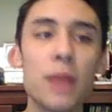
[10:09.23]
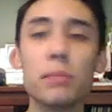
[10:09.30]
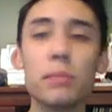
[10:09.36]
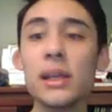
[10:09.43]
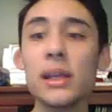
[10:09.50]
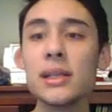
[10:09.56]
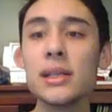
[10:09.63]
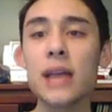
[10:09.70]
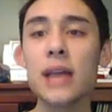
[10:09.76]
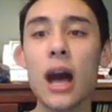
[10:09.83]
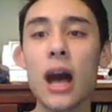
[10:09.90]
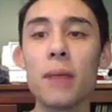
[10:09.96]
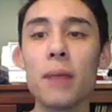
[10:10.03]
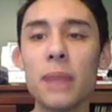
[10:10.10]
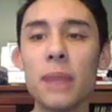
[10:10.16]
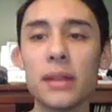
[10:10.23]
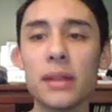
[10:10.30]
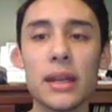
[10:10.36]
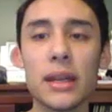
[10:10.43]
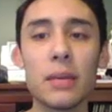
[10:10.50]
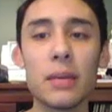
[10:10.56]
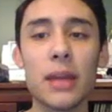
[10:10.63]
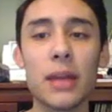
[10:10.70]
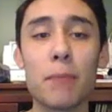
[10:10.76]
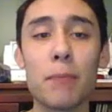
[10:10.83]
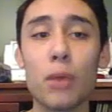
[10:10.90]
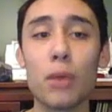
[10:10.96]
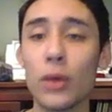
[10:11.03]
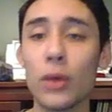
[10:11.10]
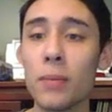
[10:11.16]
please comment the name of that
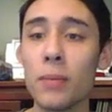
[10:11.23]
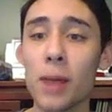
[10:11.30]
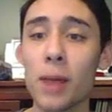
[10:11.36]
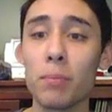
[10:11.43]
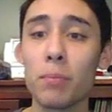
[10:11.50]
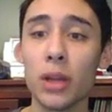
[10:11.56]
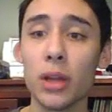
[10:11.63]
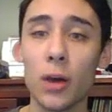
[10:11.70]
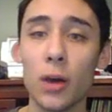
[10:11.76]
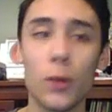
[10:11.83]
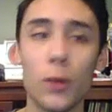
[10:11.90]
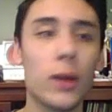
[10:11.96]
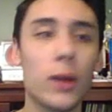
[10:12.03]
Pokemon below,